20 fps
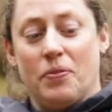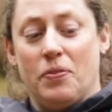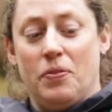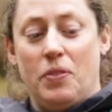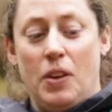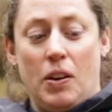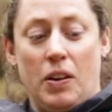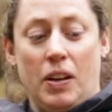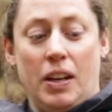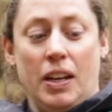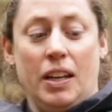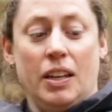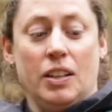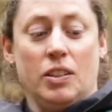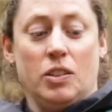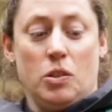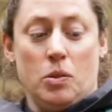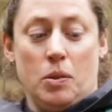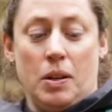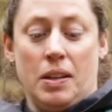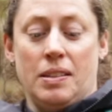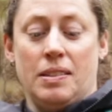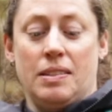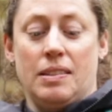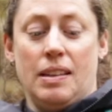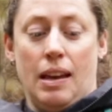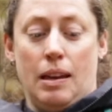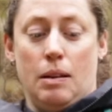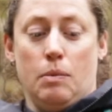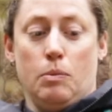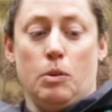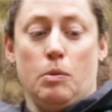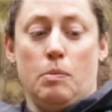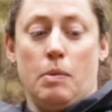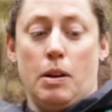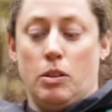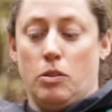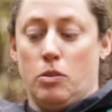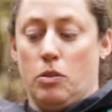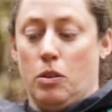Very choice edible
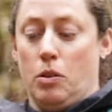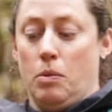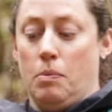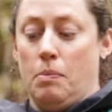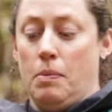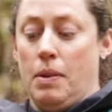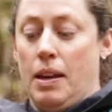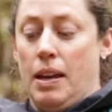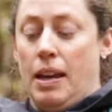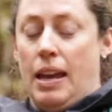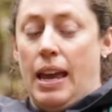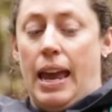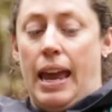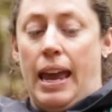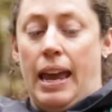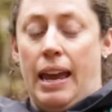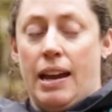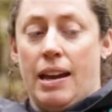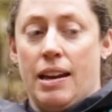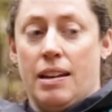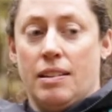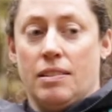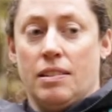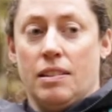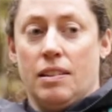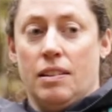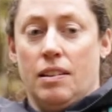mushroom, and